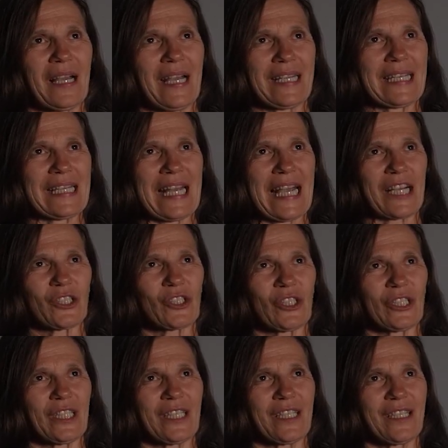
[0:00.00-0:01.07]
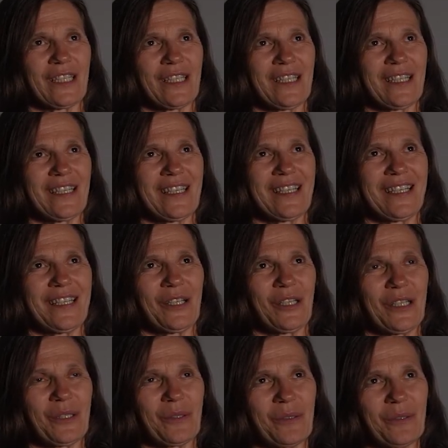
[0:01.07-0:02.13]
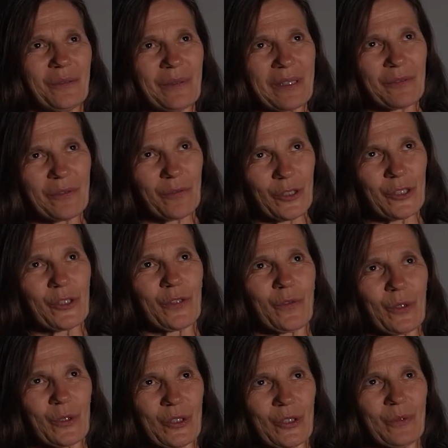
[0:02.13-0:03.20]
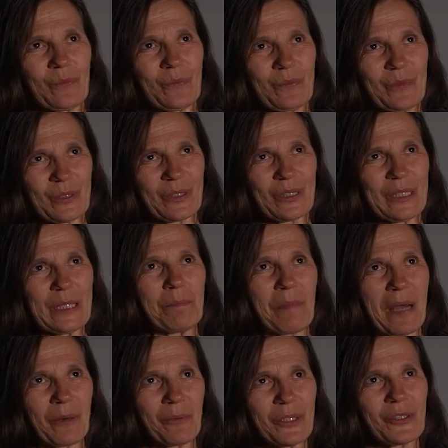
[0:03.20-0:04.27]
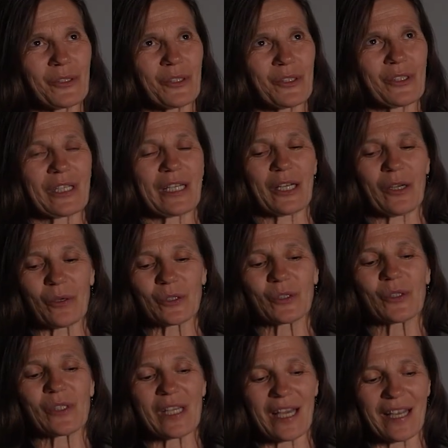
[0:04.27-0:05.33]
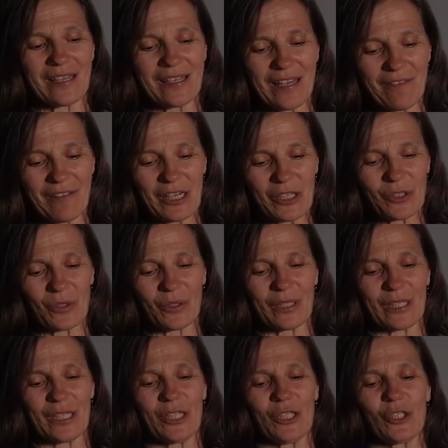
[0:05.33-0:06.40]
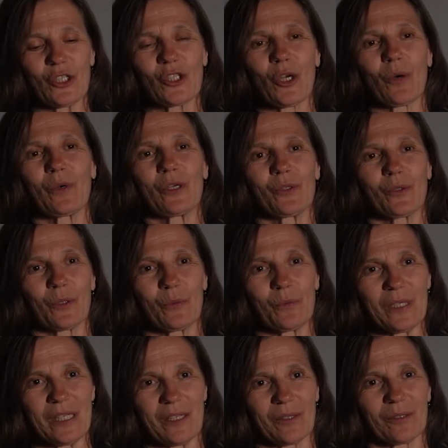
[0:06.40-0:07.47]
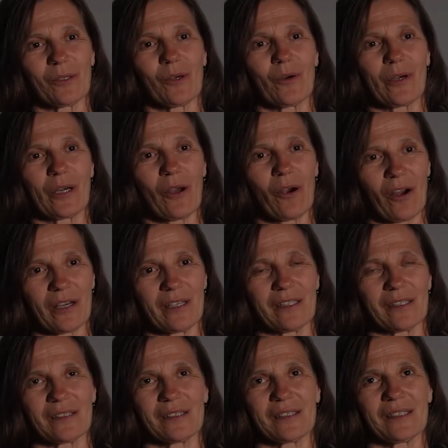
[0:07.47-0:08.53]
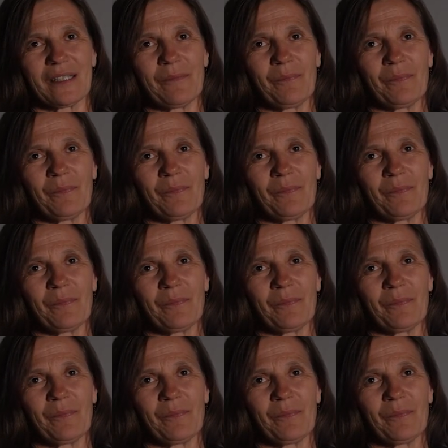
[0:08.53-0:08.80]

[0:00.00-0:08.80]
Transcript: can actually, first of all, steep my research in, and also then eventually show it to a reader or an audience.